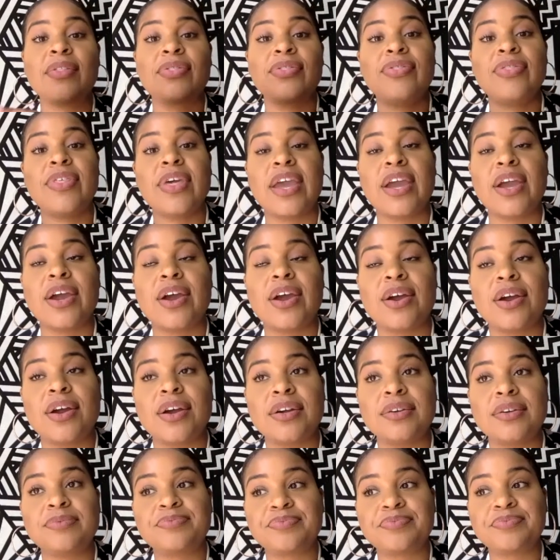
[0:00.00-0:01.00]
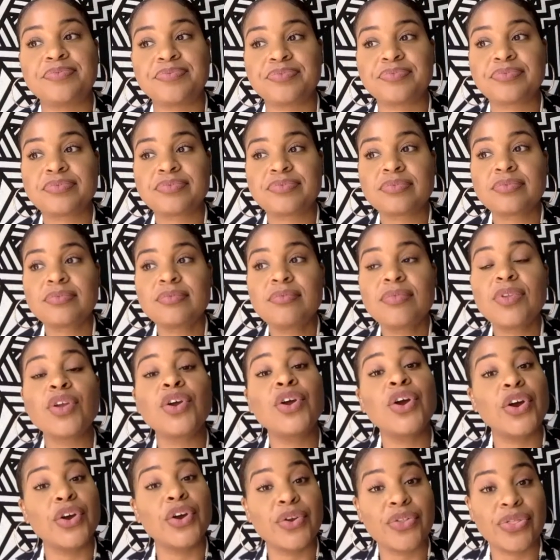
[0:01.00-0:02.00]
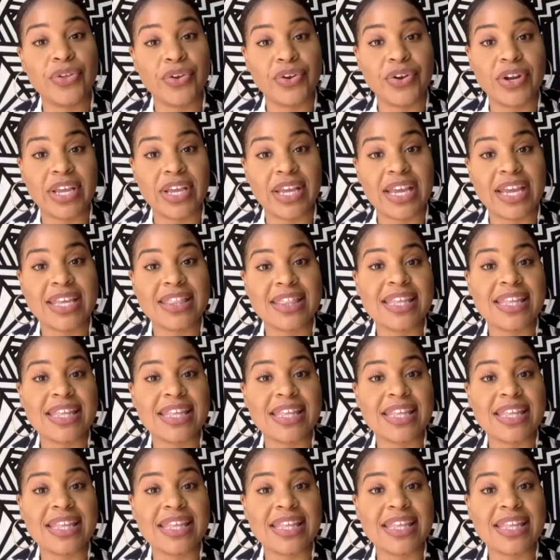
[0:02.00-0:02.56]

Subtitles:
her 30th.